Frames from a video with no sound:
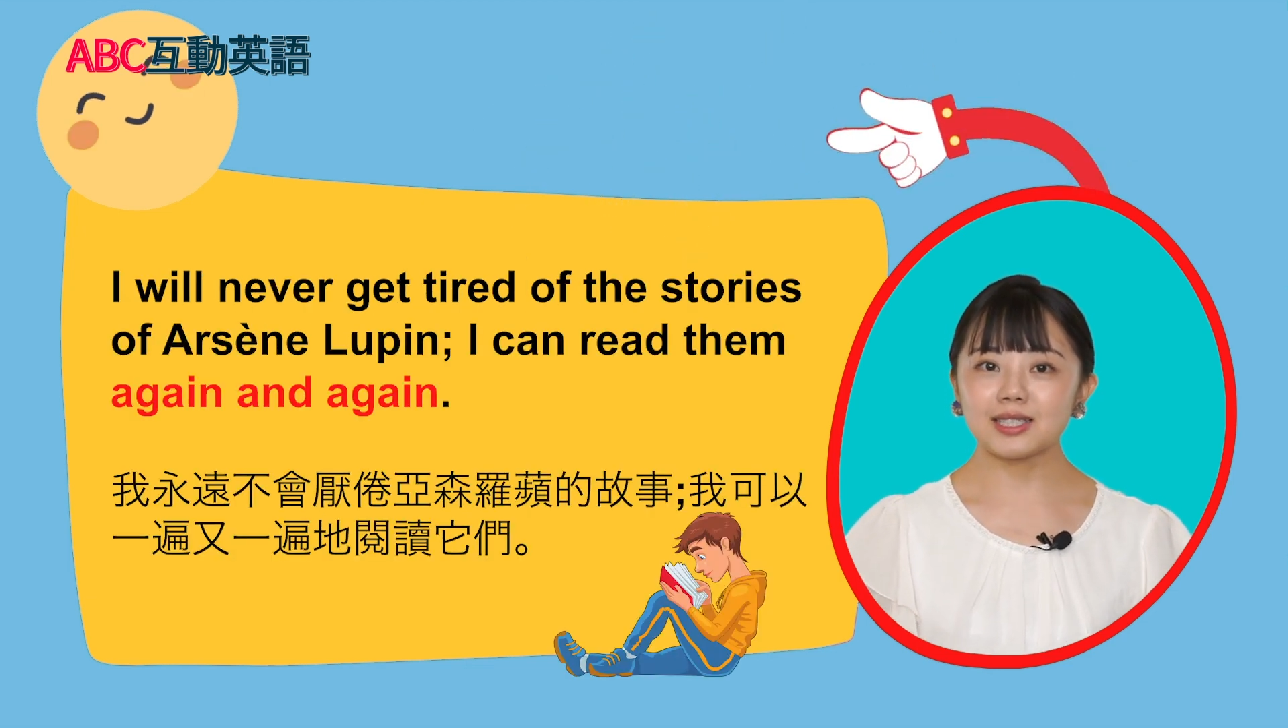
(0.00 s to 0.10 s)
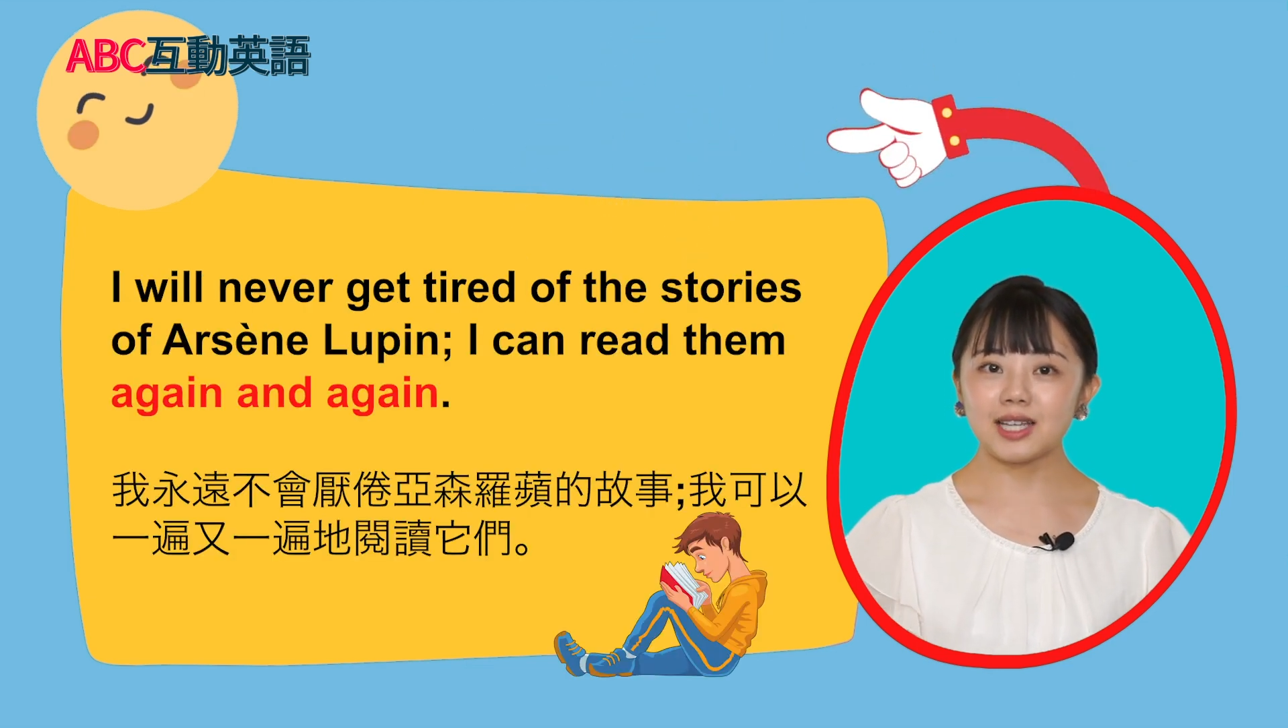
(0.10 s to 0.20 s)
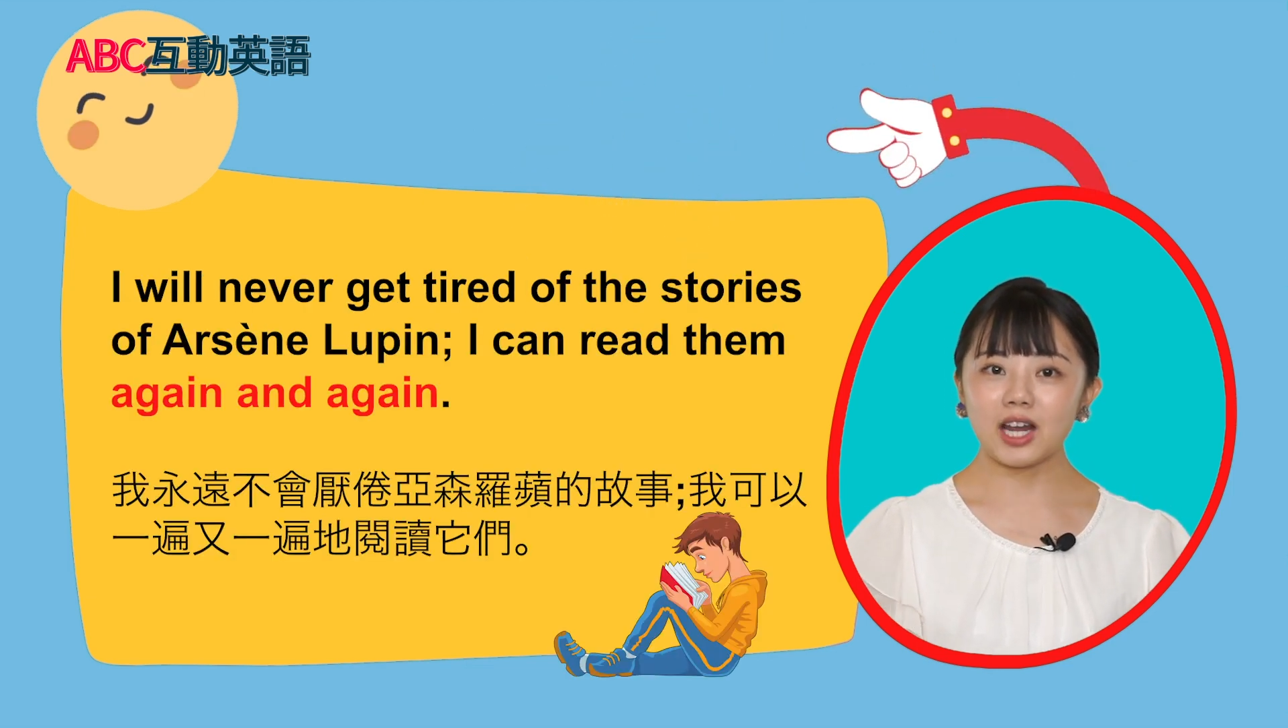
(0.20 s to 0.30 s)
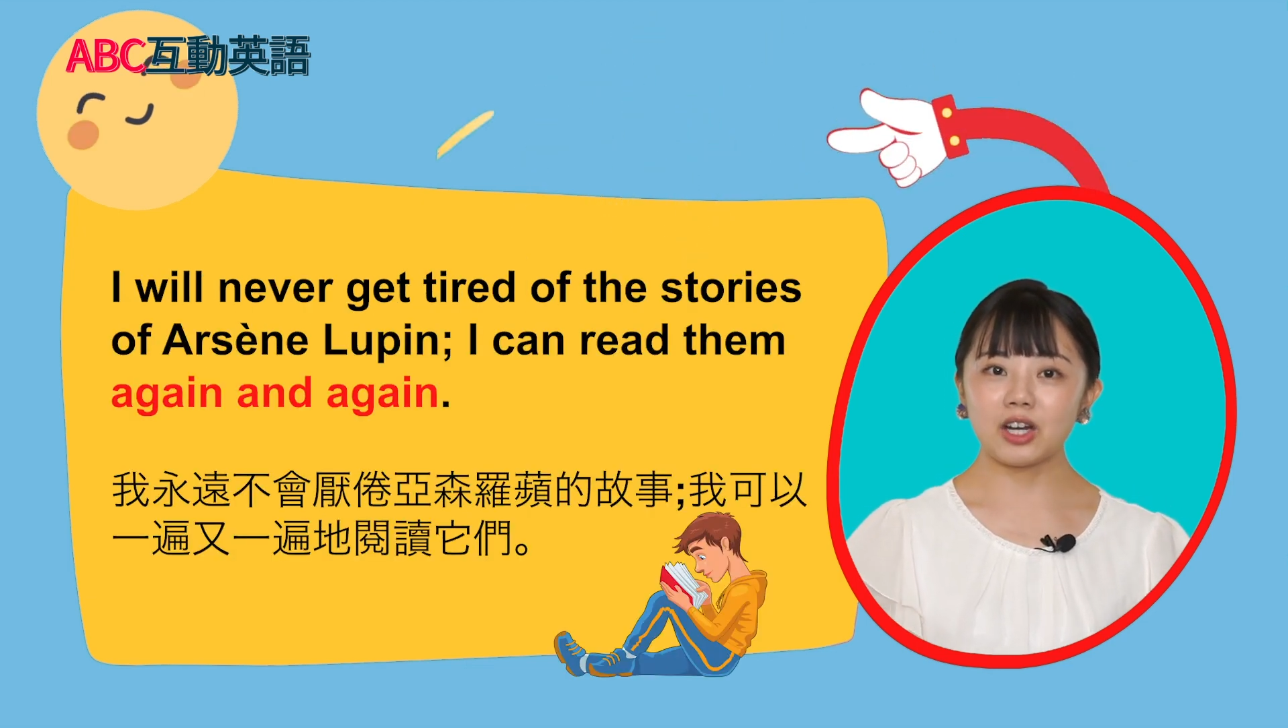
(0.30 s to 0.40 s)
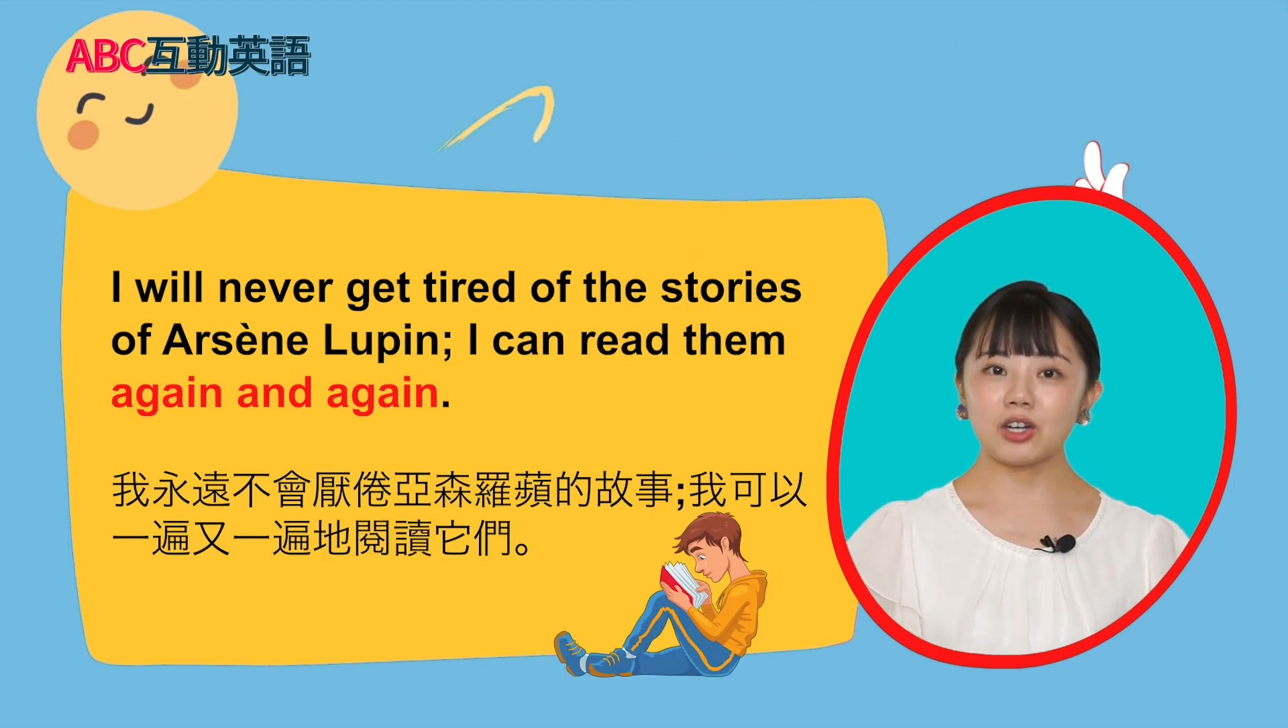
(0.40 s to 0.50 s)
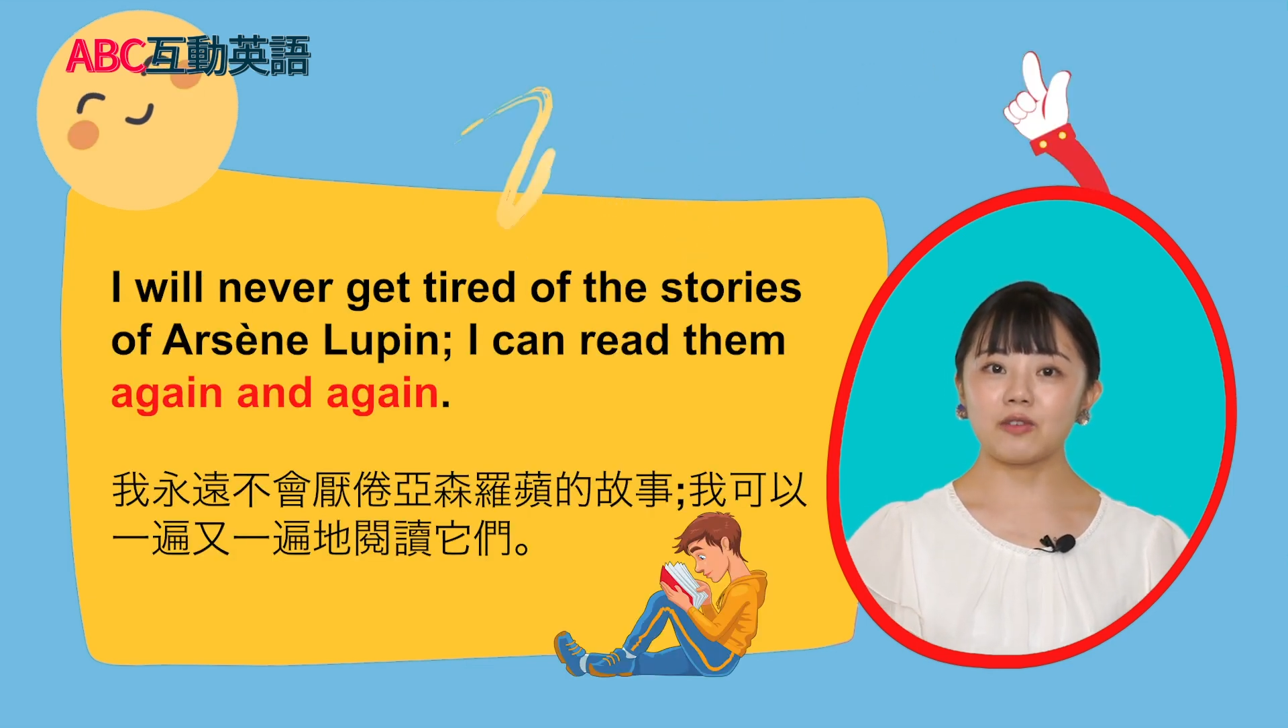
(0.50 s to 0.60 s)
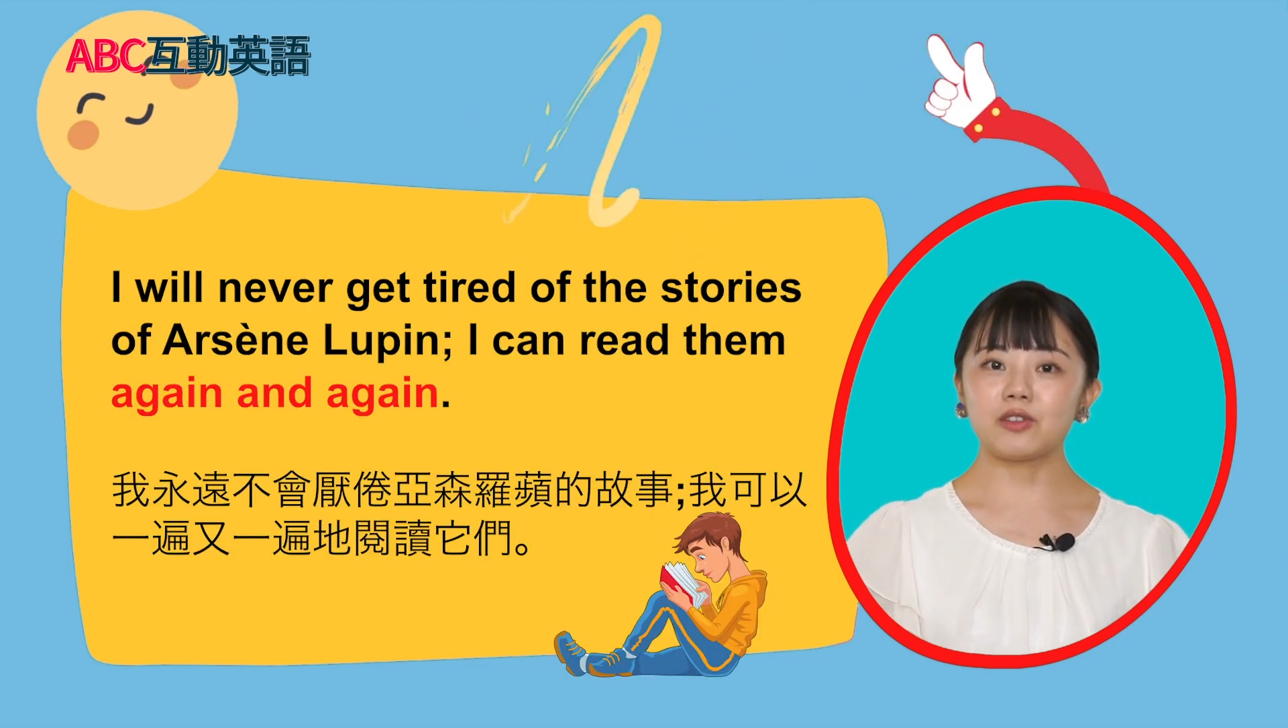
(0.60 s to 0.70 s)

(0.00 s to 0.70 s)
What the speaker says: tired of